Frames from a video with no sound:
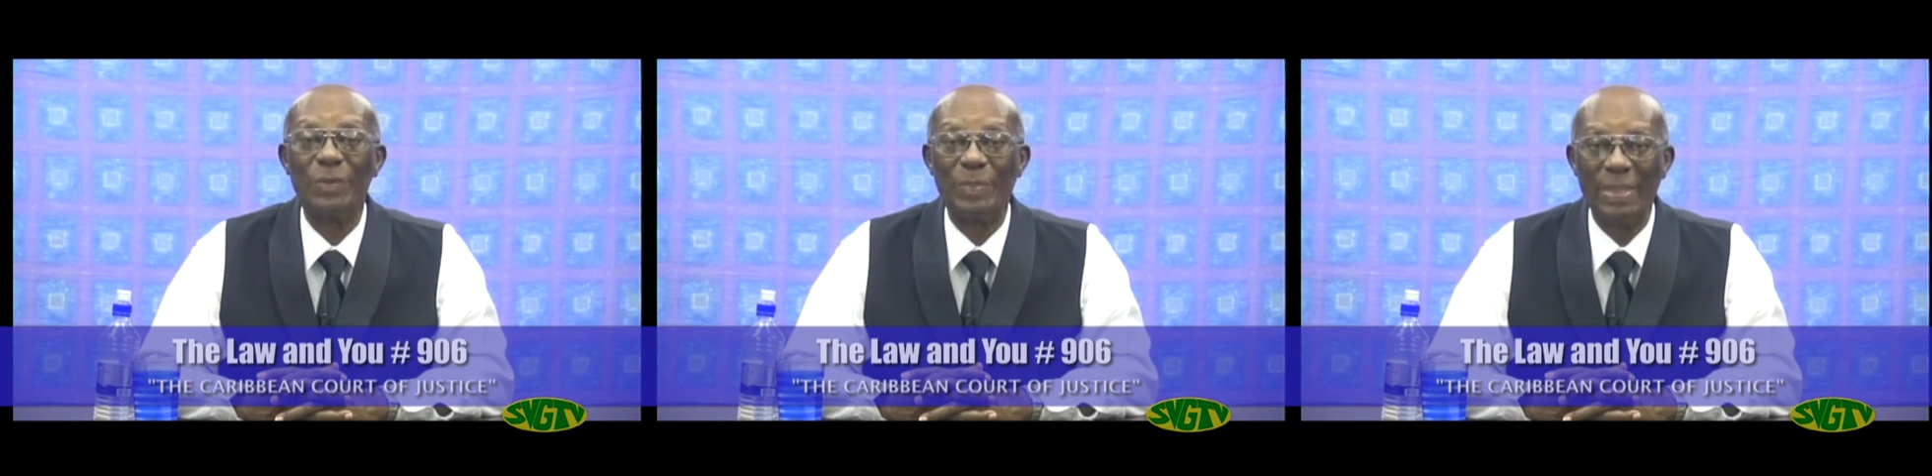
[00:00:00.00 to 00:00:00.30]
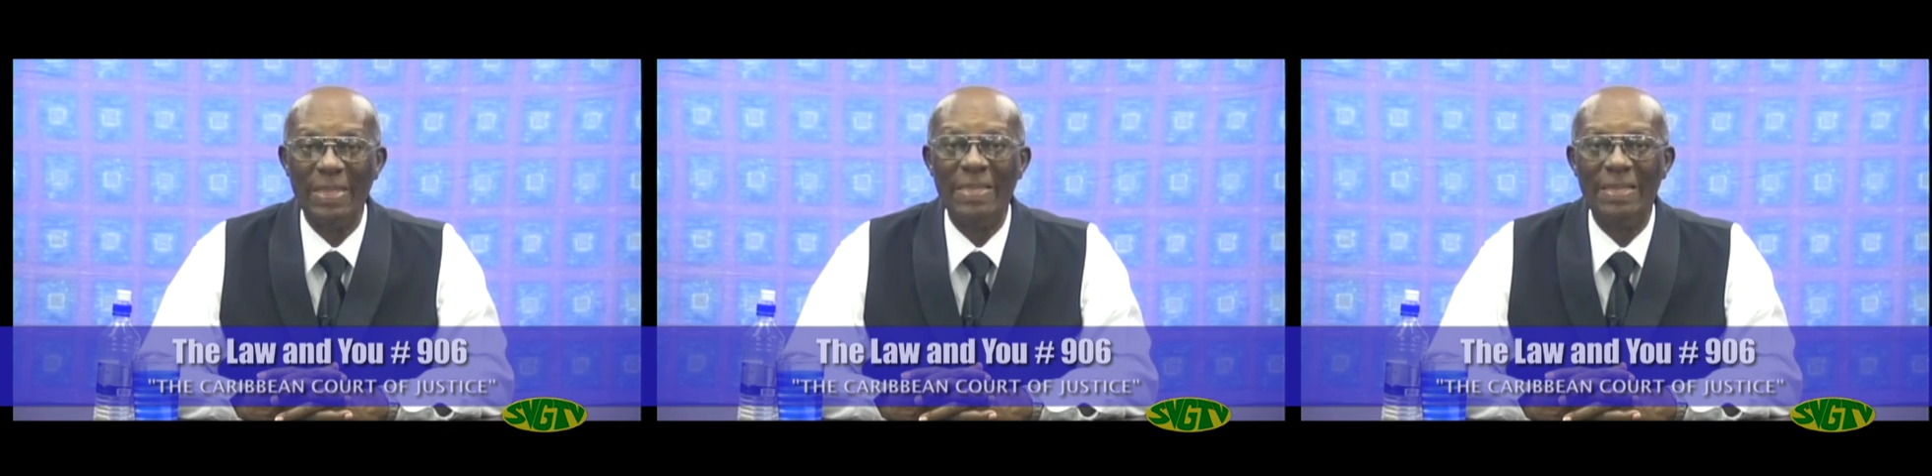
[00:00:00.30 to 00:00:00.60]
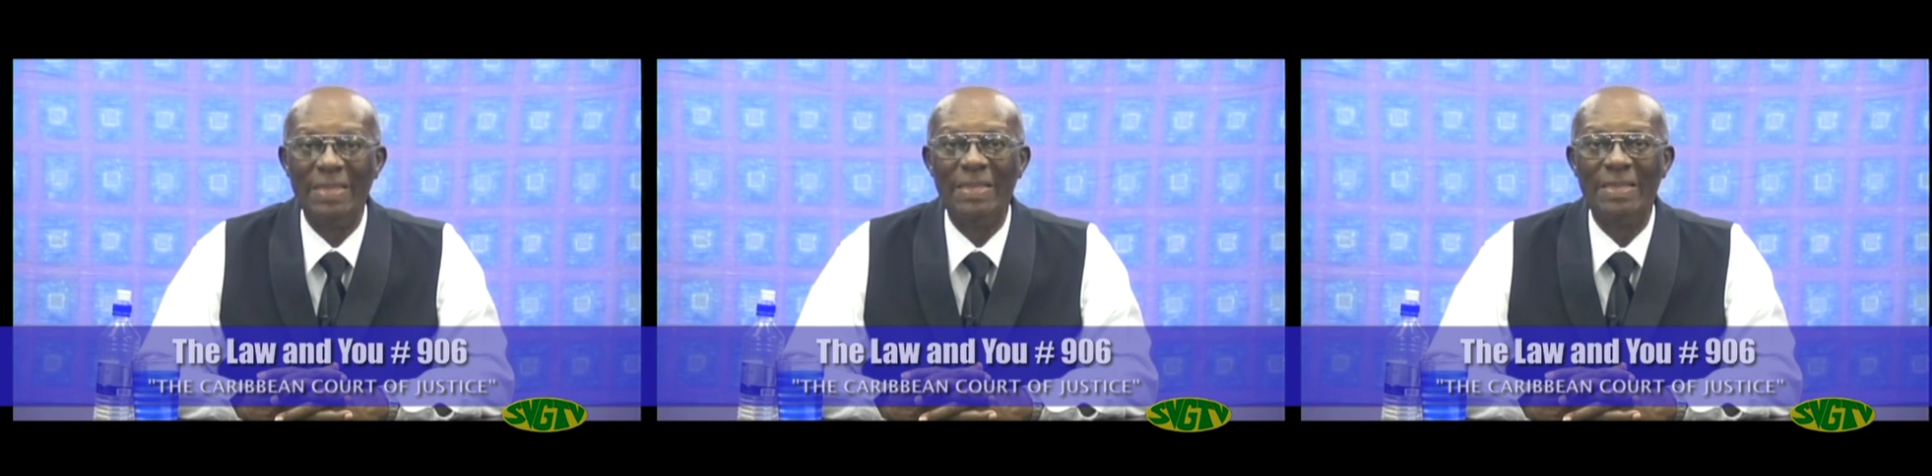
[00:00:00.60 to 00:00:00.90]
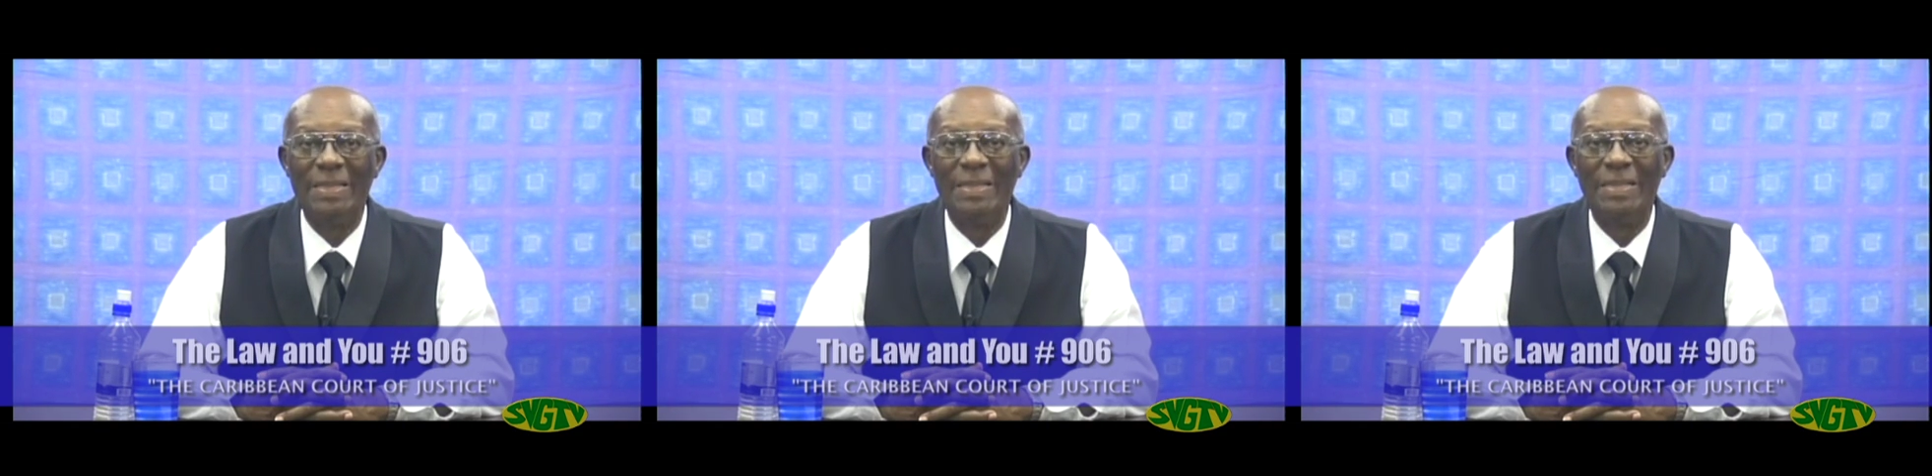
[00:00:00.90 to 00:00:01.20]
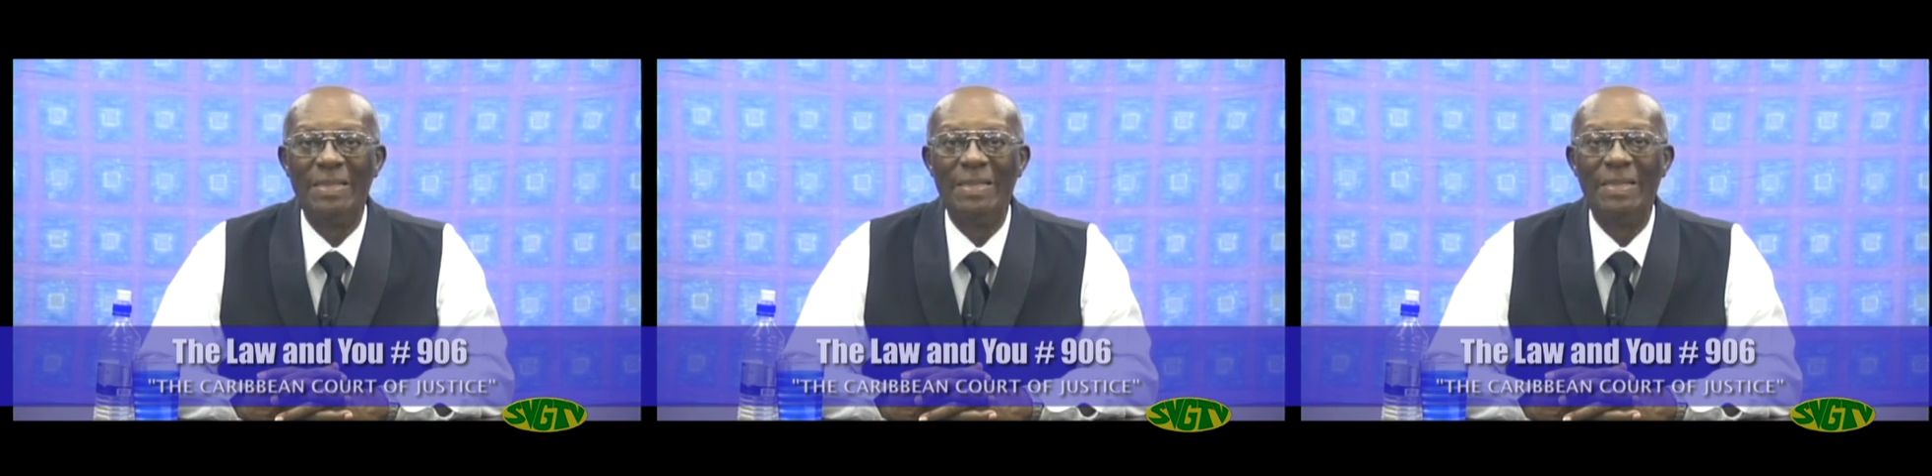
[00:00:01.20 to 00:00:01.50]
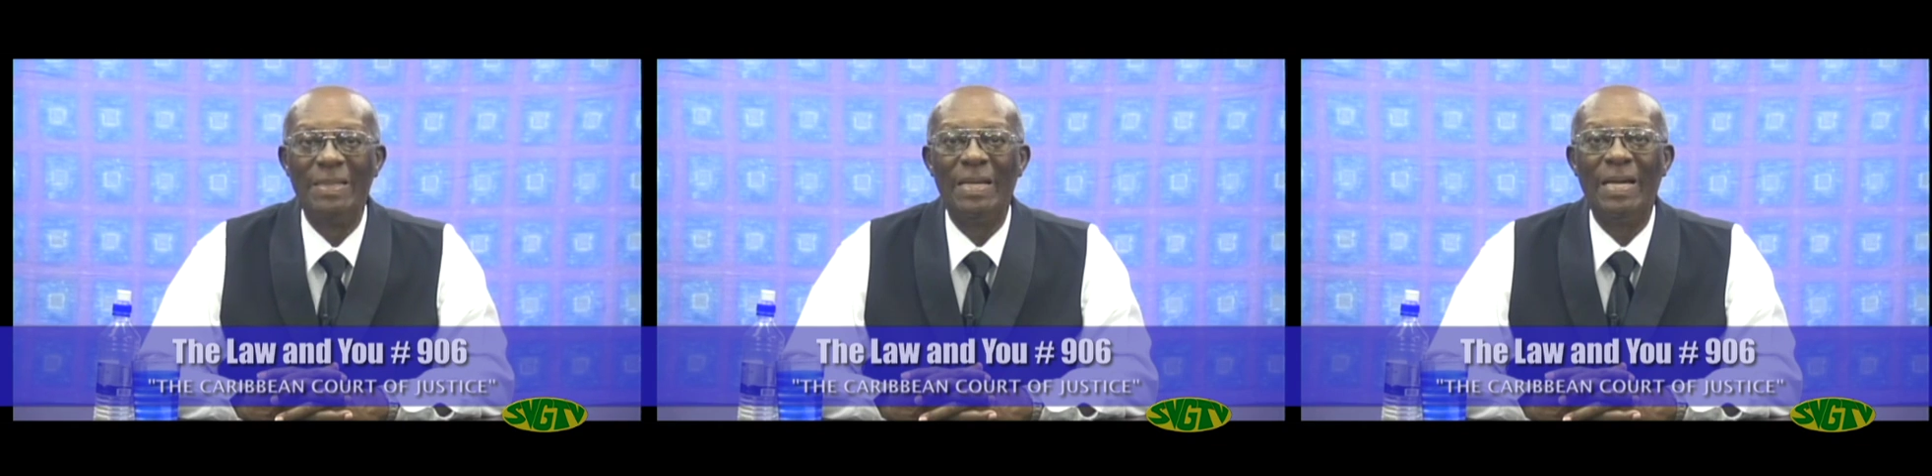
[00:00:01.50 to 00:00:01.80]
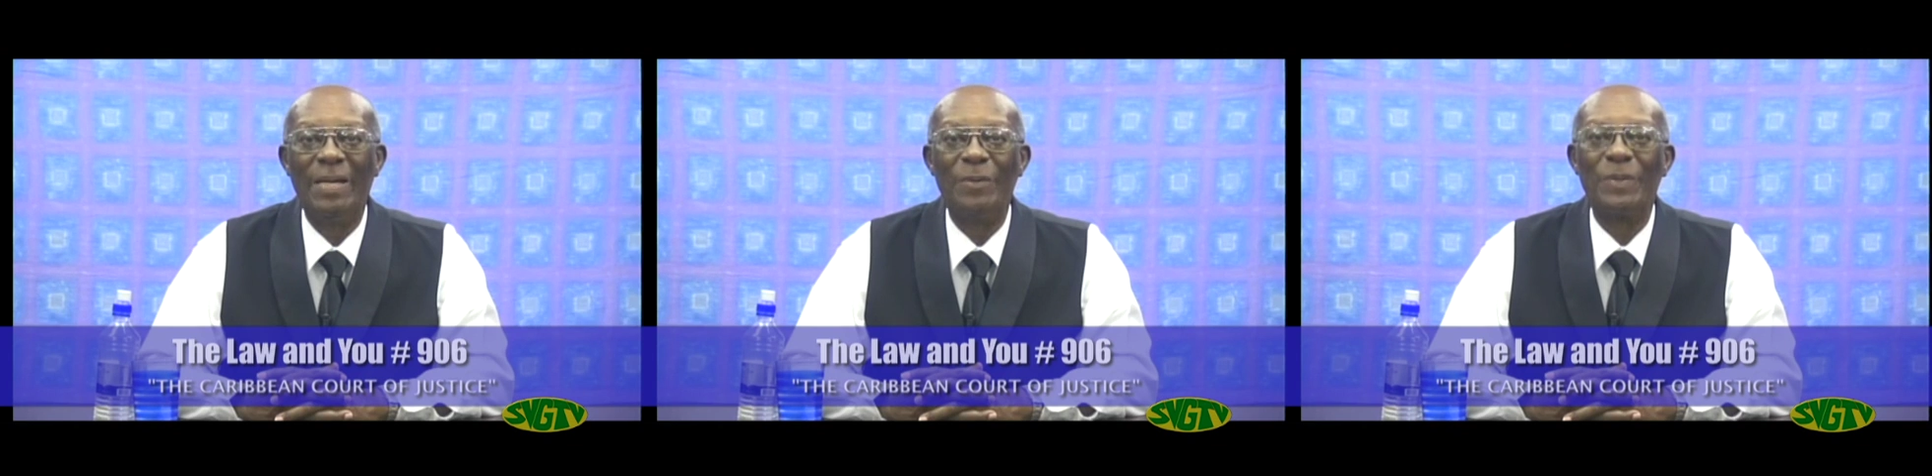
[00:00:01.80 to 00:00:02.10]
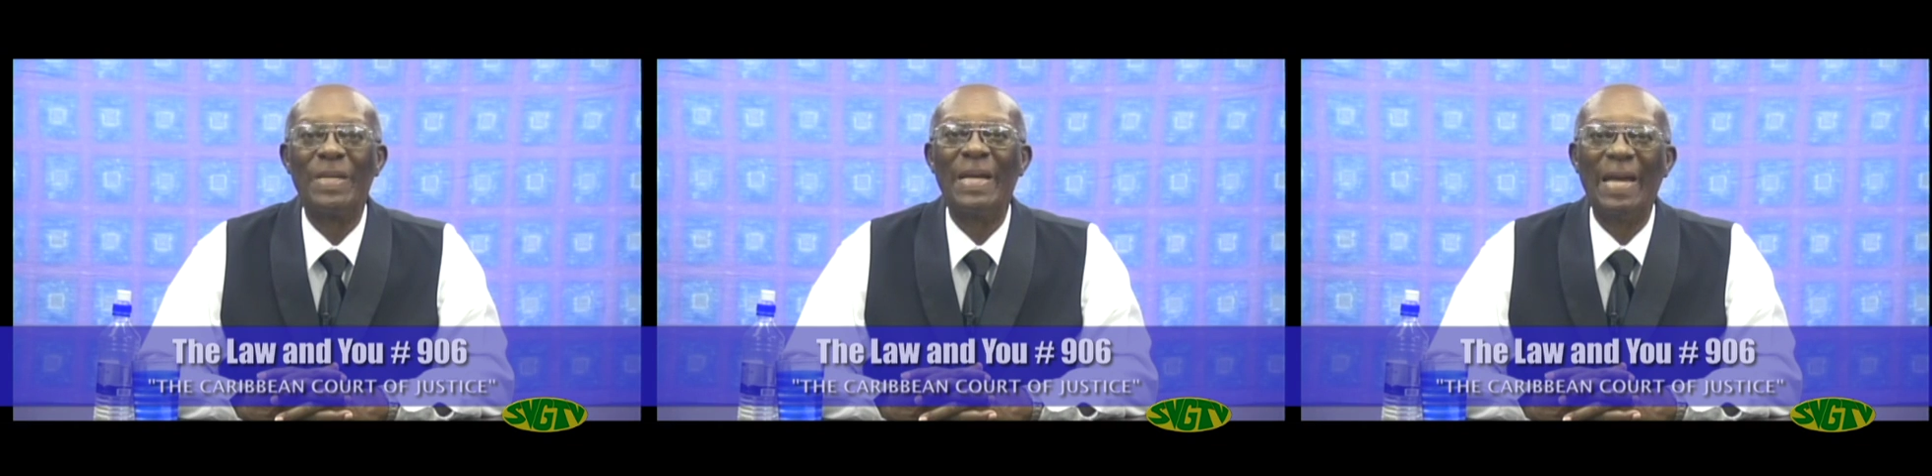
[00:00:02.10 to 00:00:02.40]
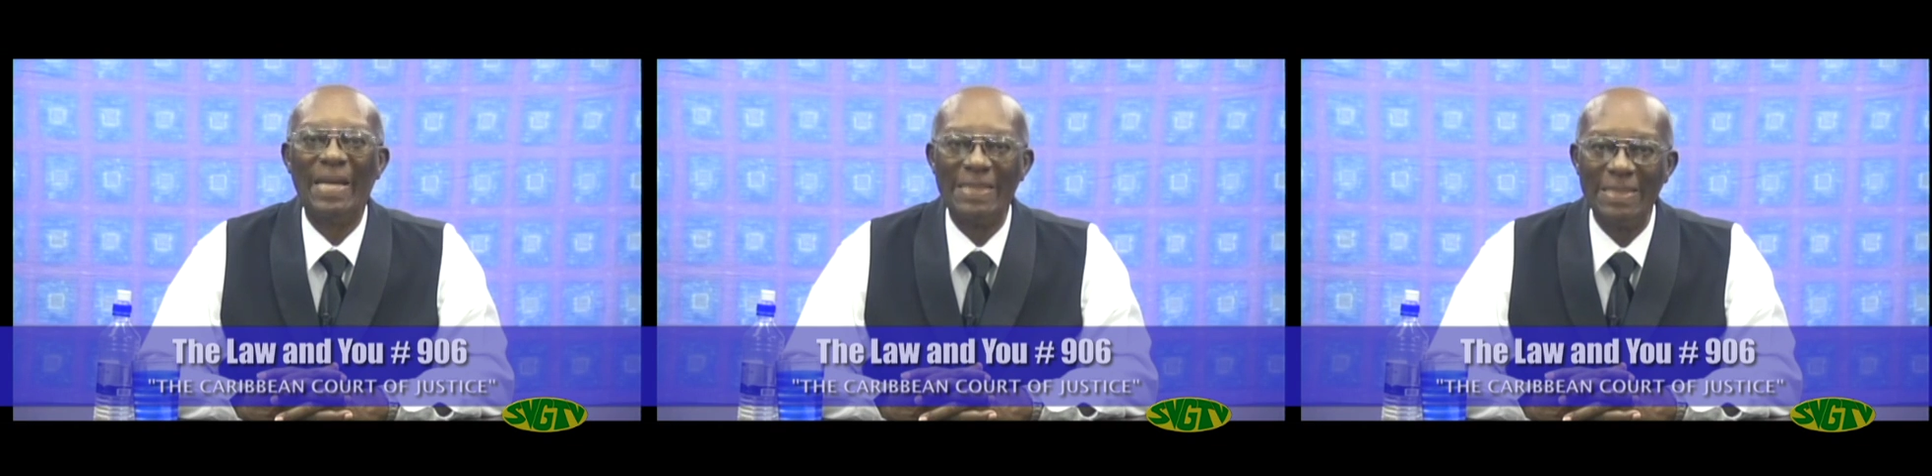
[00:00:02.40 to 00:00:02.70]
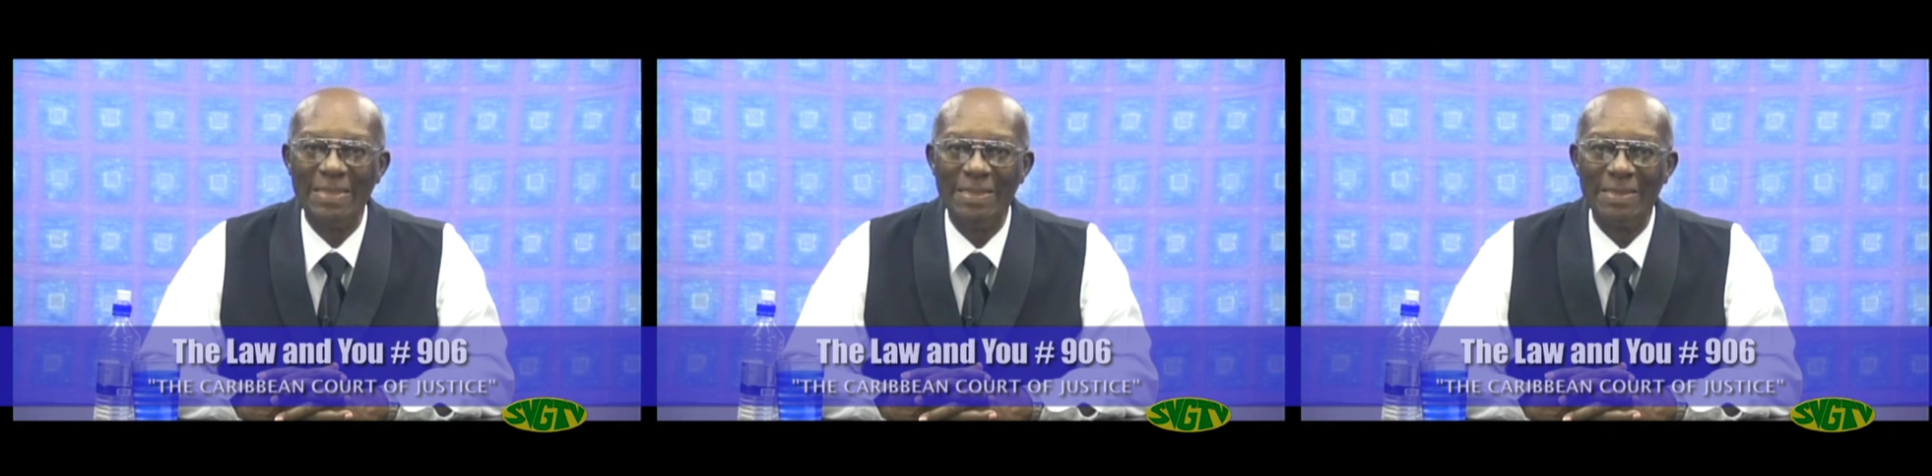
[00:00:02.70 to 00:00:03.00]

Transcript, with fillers: appeal are Guyana,